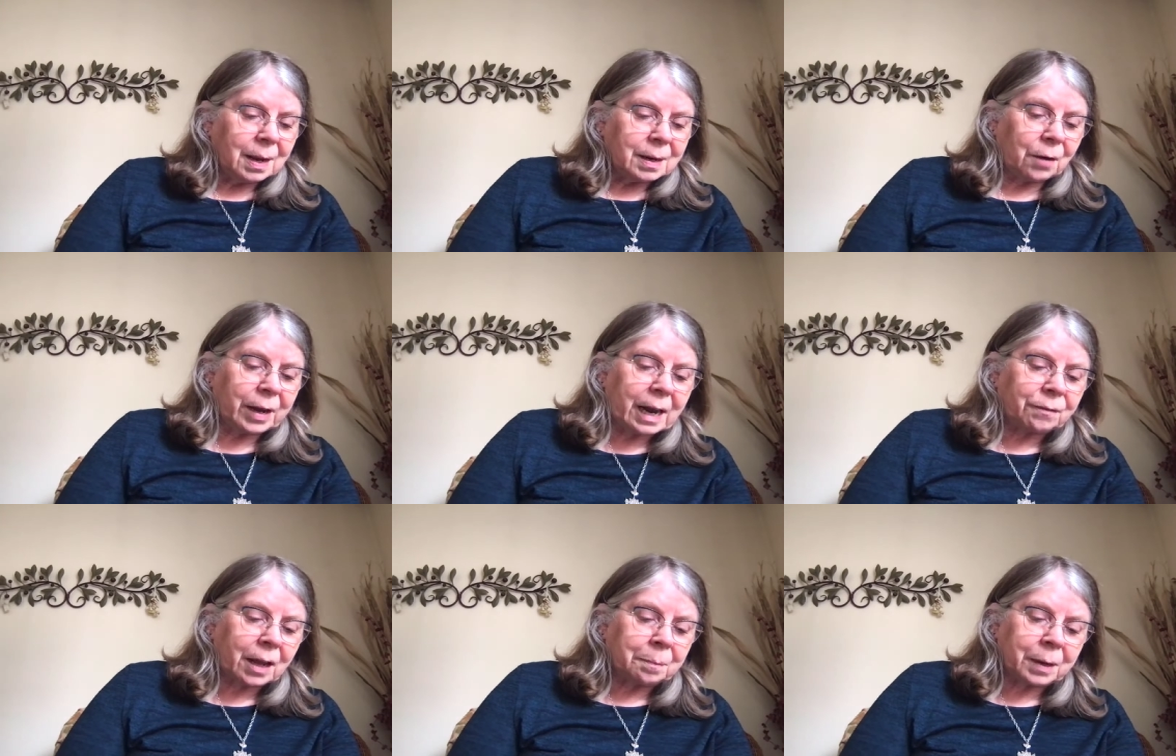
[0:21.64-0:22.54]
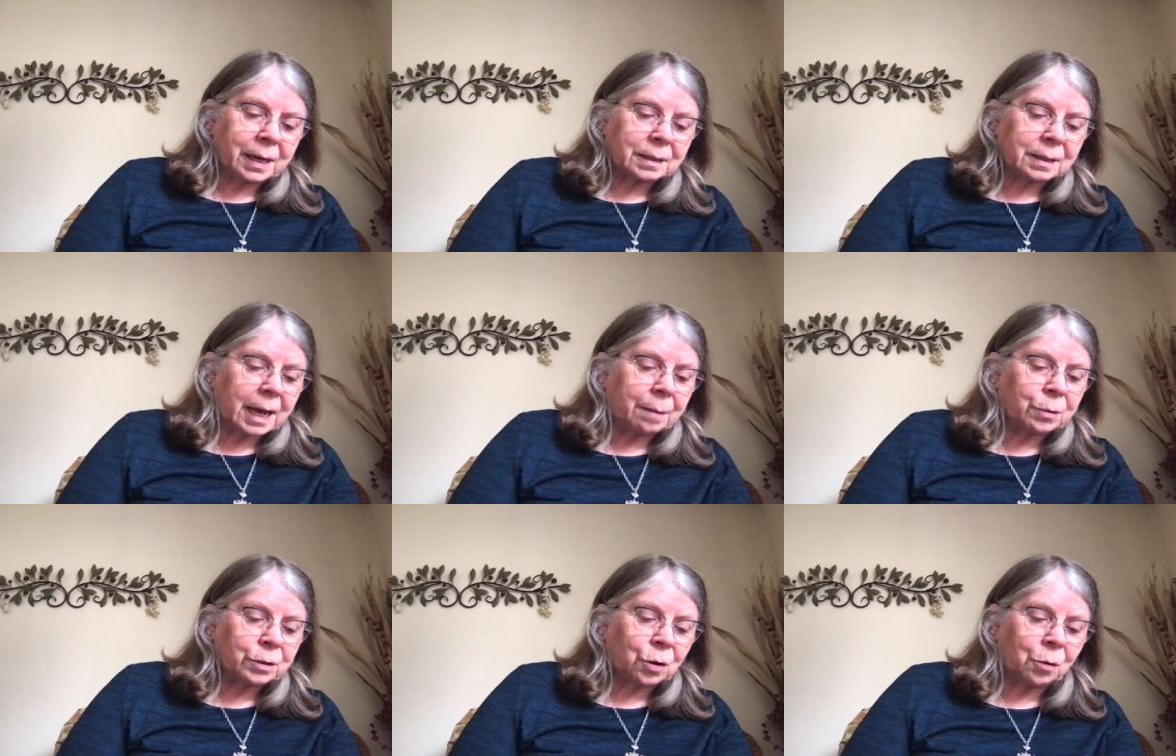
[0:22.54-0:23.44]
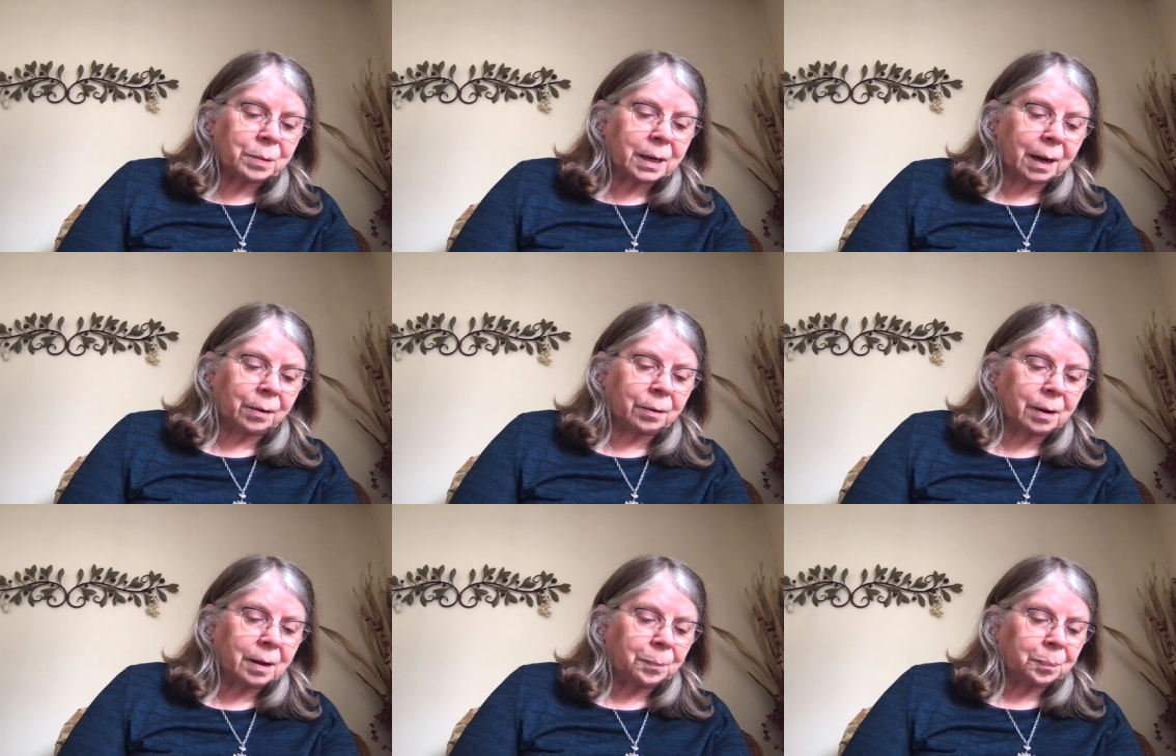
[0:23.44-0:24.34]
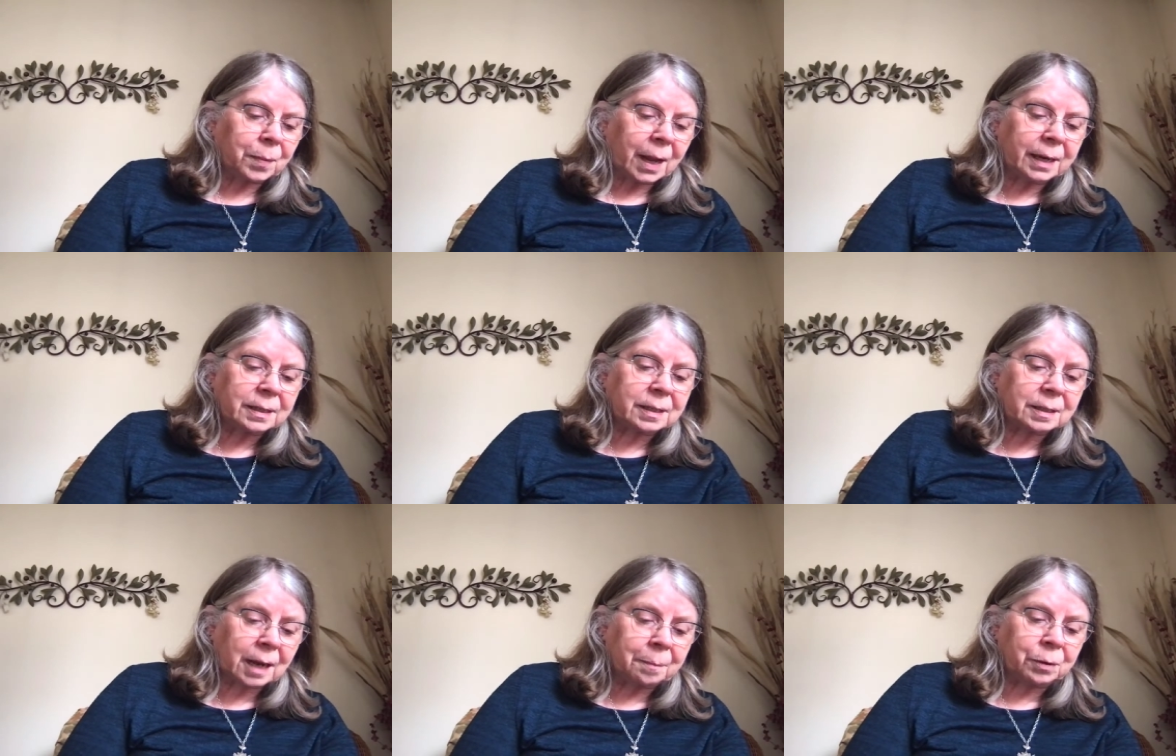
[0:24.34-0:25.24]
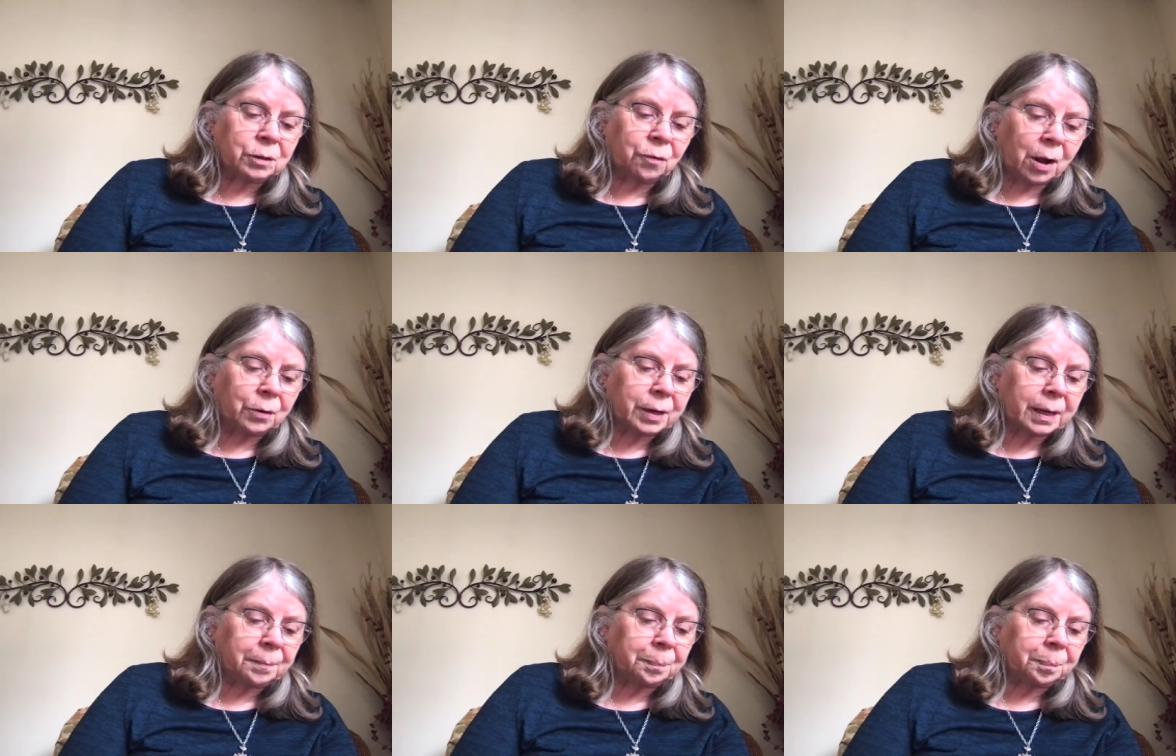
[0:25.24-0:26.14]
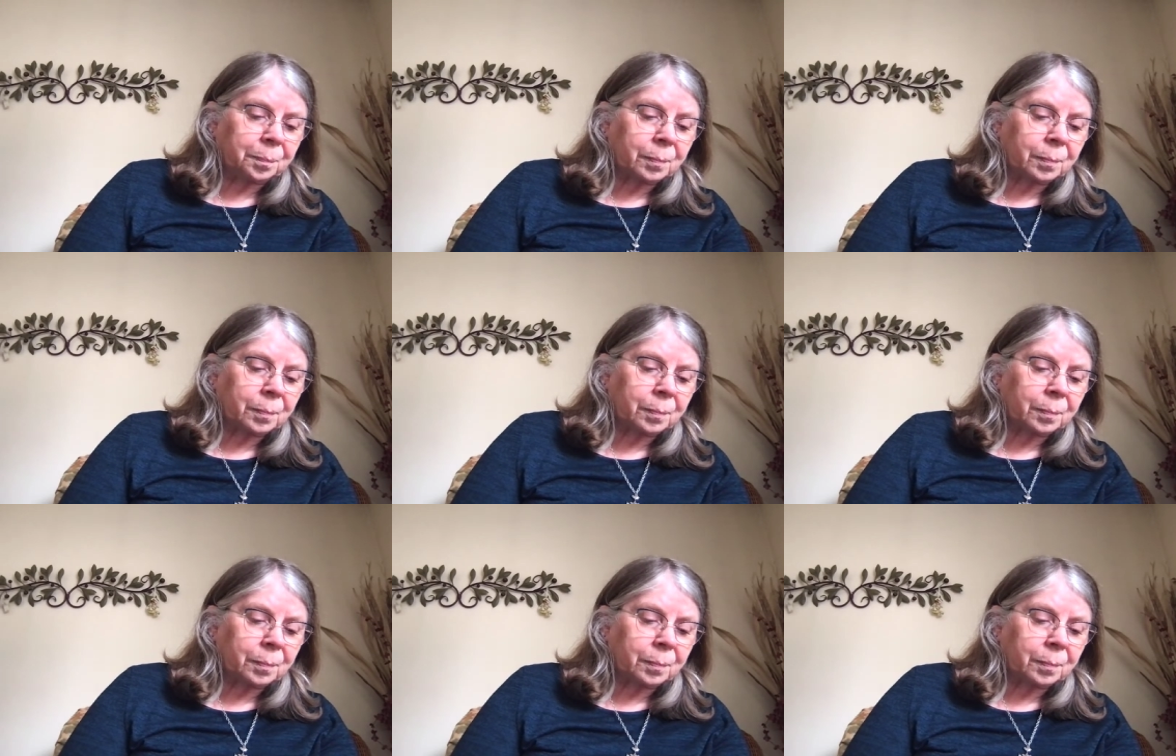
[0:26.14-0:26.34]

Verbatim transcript: Now he left that place and came to his hometown, and his disciples followed him.